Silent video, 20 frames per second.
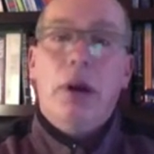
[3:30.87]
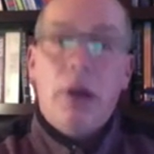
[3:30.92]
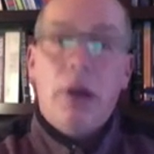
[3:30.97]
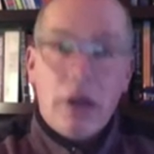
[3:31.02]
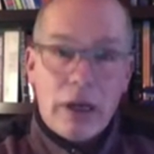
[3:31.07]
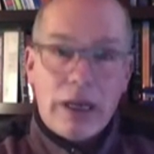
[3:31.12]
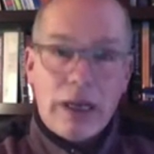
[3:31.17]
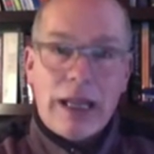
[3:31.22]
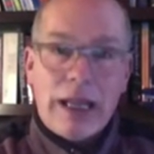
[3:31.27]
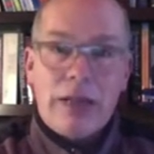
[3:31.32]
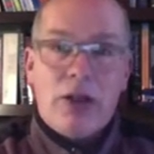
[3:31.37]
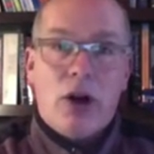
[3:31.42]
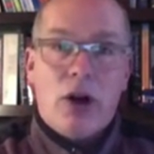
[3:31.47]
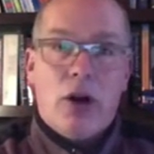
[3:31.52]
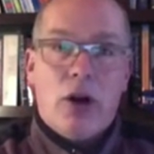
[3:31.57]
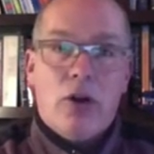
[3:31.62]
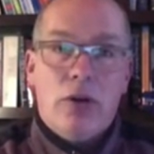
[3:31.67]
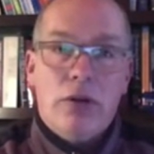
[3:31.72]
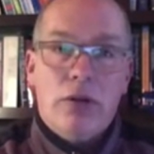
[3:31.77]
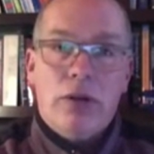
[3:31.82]
let
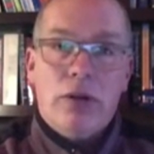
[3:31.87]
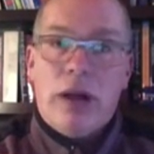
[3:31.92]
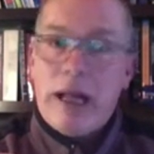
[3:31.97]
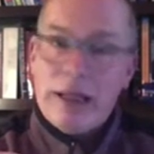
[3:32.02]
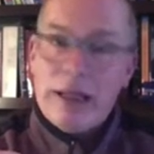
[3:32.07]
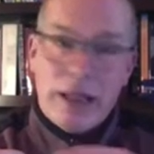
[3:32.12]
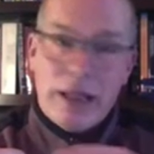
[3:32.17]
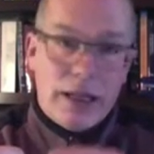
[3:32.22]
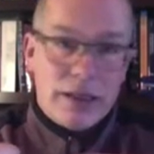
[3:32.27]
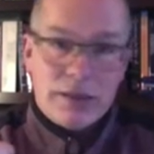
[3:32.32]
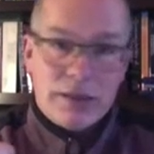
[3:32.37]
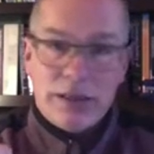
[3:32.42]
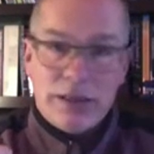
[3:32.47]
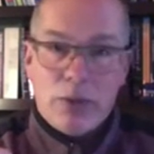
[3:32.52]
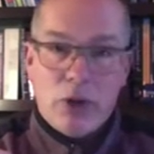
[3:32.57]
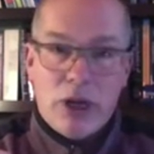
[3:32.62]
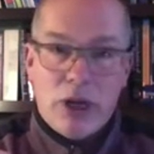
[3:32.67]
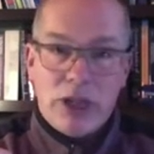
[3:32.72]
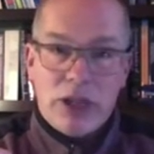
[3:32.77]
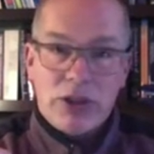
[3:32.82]
go, and then the
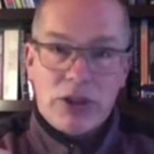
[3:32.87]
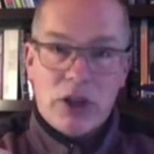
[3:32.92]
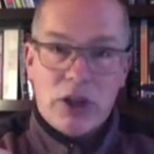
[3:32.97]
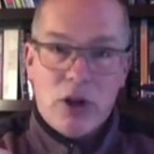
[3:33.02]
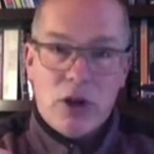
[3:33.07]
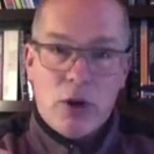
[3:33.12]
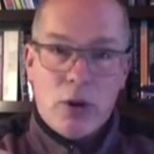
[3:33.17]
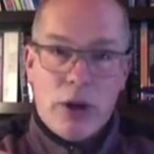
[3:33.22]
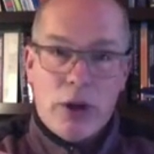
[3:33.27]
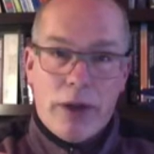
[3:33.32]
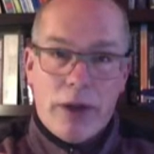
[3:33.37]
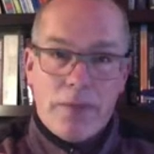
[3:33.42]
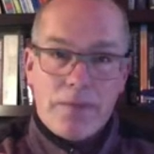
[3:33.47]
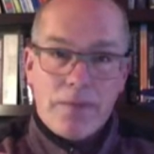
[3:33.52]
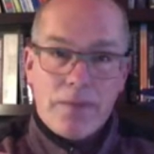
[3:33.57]
stimulation go away.